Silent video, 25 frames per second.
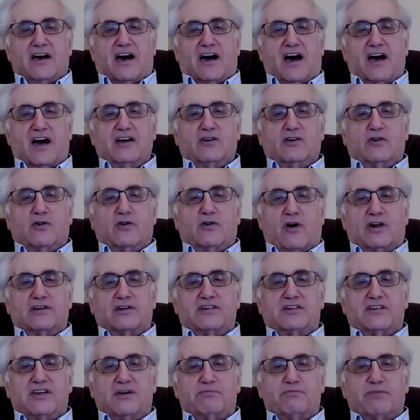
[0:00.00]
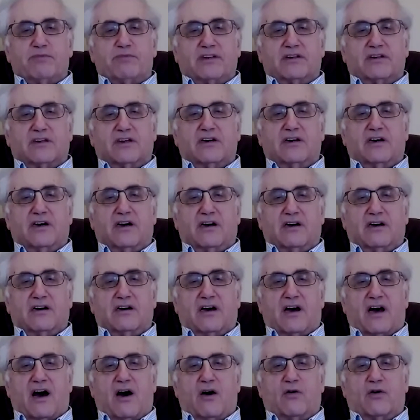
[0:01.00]
I call typically
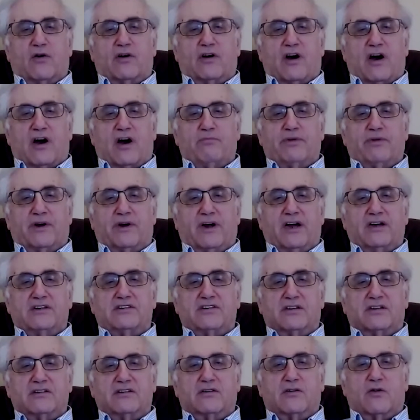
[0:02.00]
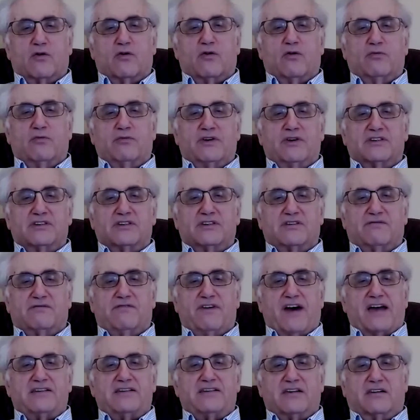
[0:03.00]
our operating room is the
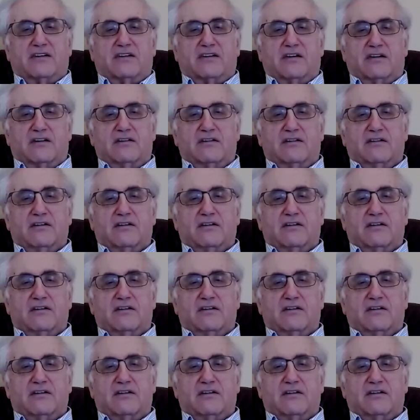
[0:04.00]
Vatican.